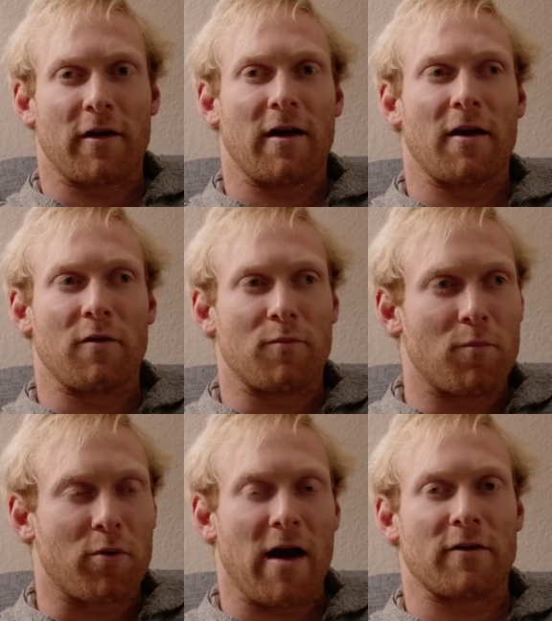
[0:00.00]
to kind of
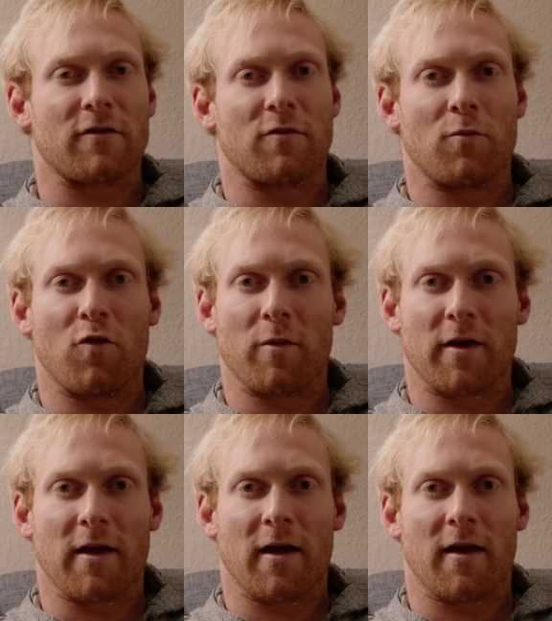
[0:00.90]
practice the movement
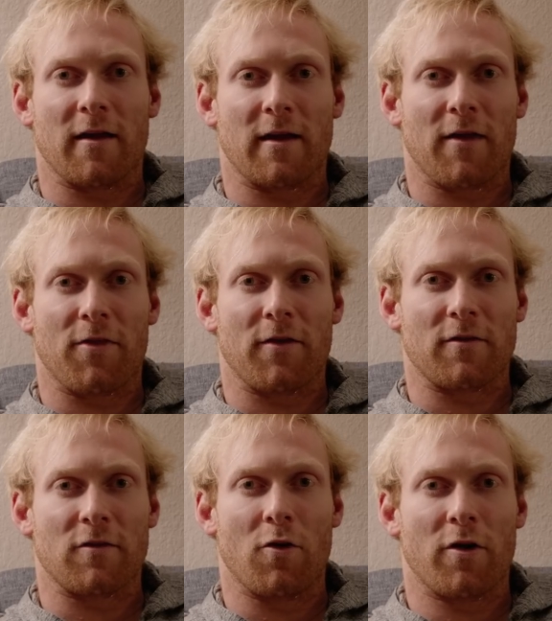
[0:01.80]
again and get
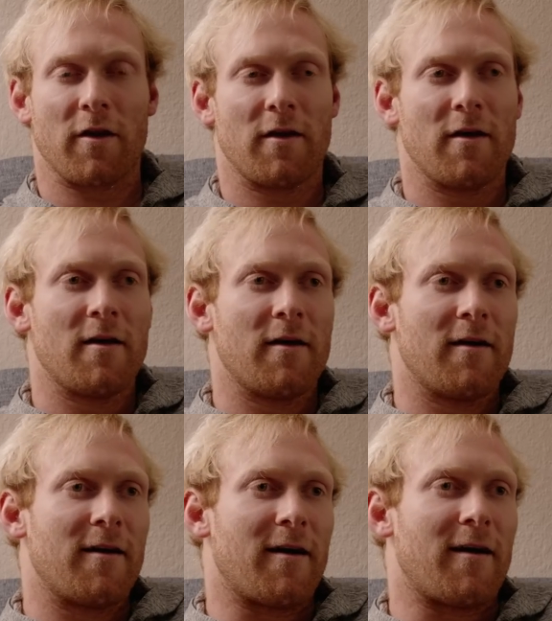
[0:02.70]
things loaded.
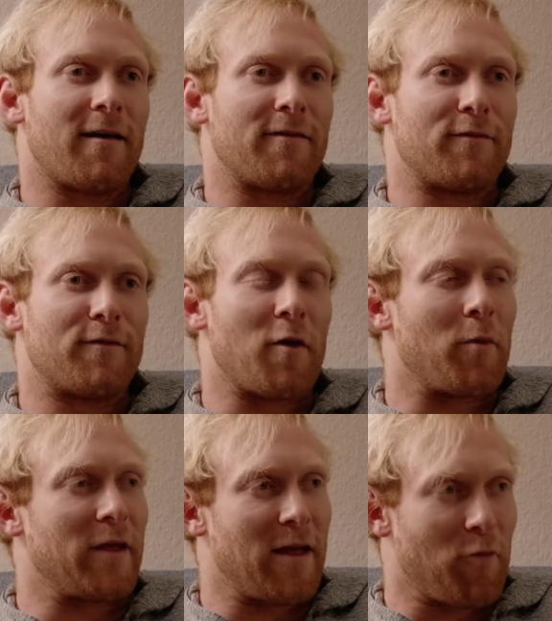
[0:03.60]

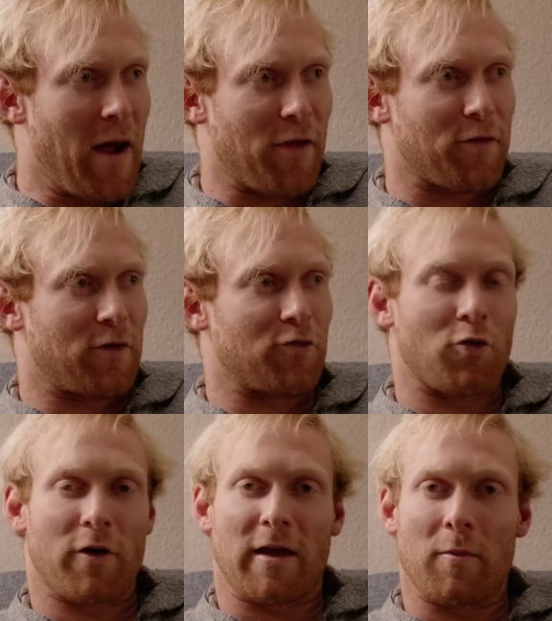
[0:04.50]
Somebody from Athlete
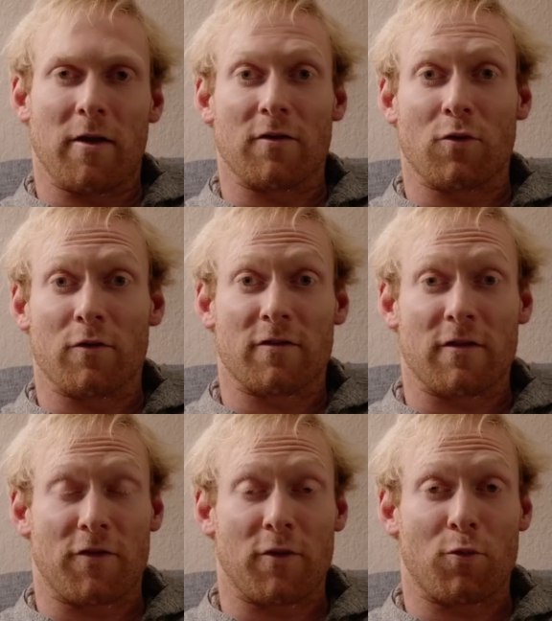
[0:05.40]
Control came in and told us
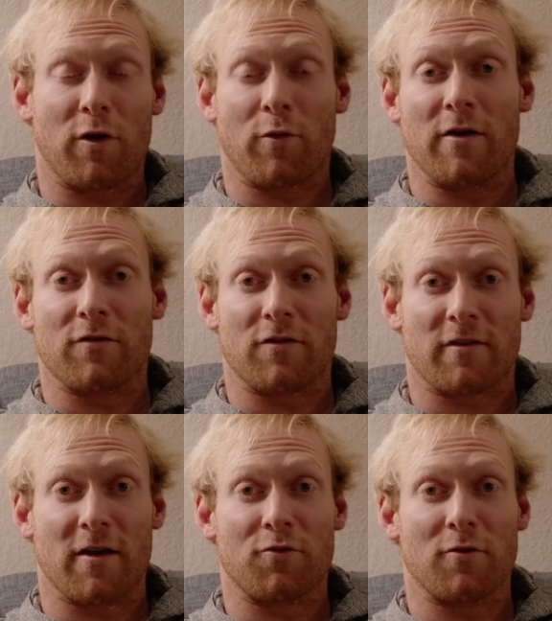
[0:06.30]
that they rearranged the
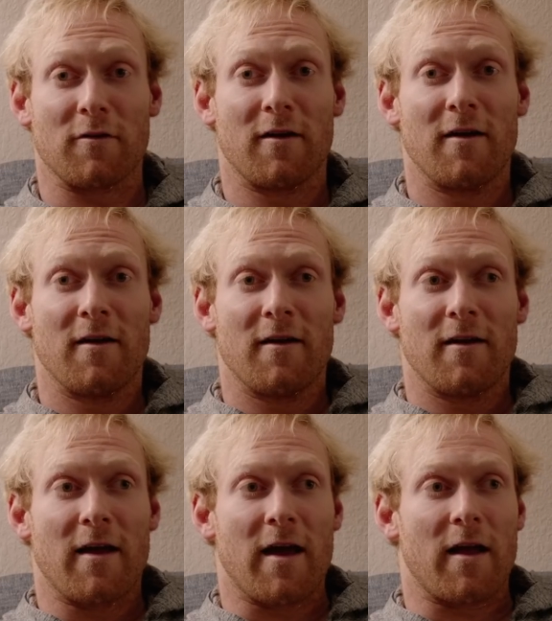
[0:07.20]
schedule,
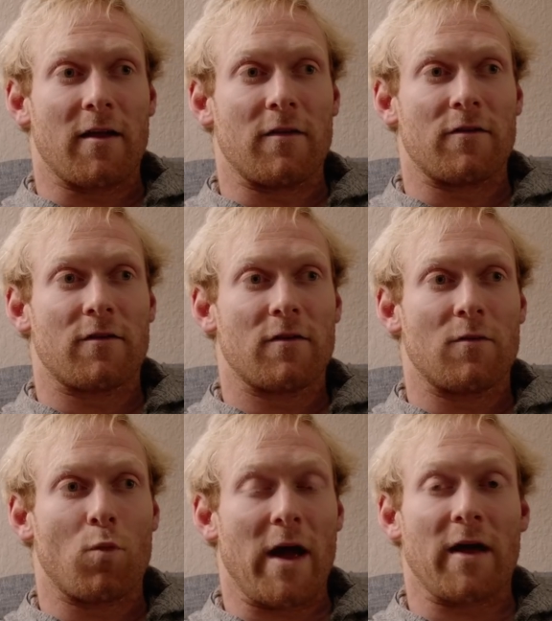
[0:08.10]
and
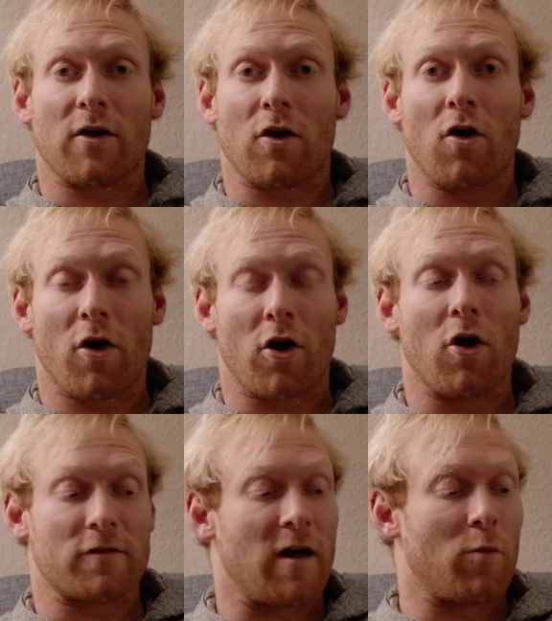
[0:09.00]
we had our
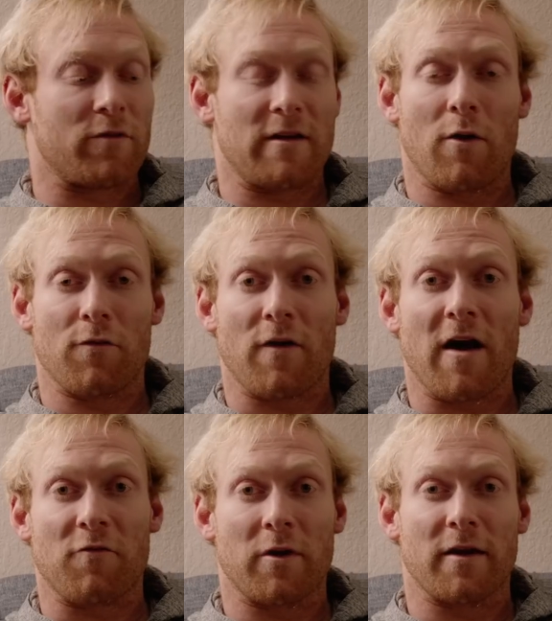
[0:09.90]
call time was now in
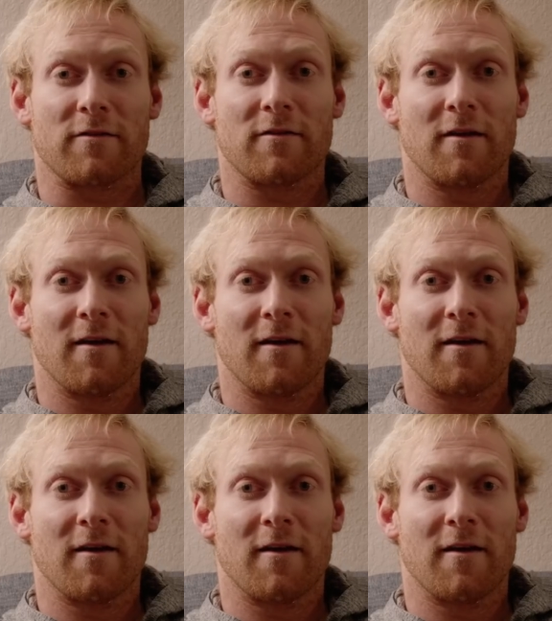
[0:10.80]
5 minutes.